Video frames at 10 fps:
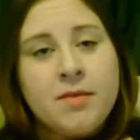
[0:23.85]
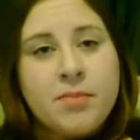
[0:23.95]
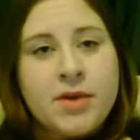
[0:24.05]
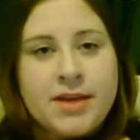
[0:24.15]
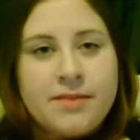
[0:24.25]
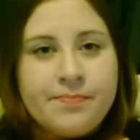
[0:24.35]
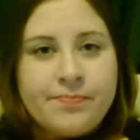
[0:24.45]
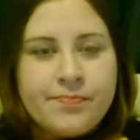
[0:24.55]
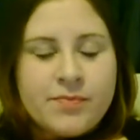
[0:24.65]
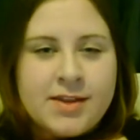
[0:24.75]
But
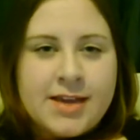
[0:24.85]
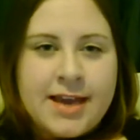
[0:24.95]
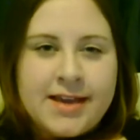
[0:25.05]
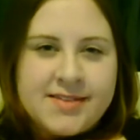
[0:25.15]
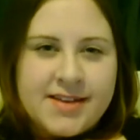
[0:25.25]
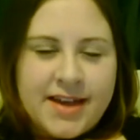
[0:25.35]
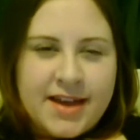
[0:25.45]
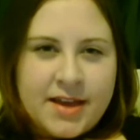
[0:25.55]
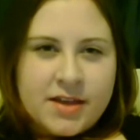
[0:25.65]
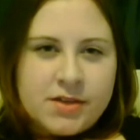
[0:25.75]
the case at
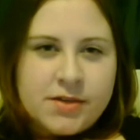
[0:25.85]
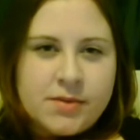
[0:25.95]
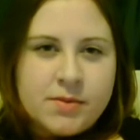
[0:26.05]
hand,